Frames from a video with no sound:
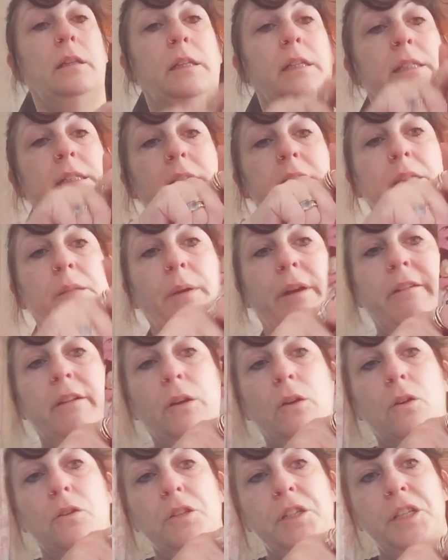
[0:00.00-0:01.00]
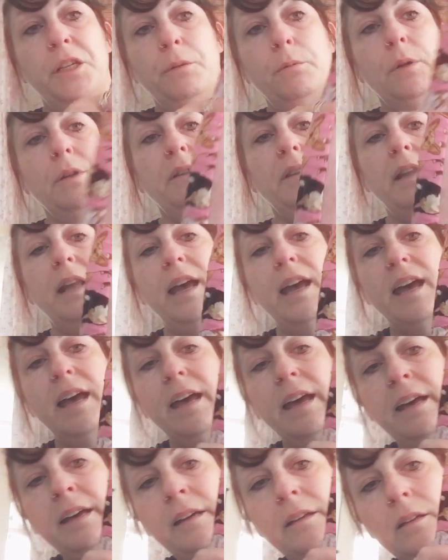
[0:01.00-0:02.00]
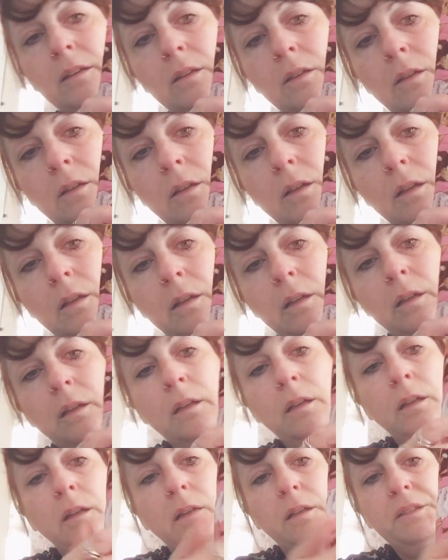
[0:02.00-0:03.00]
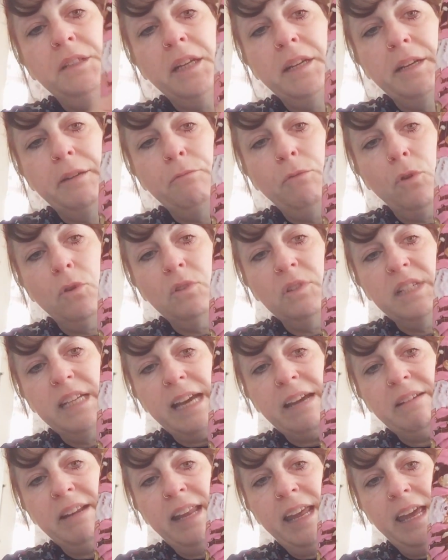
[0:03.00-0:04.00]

this is where I got to on there. I've done it wrong down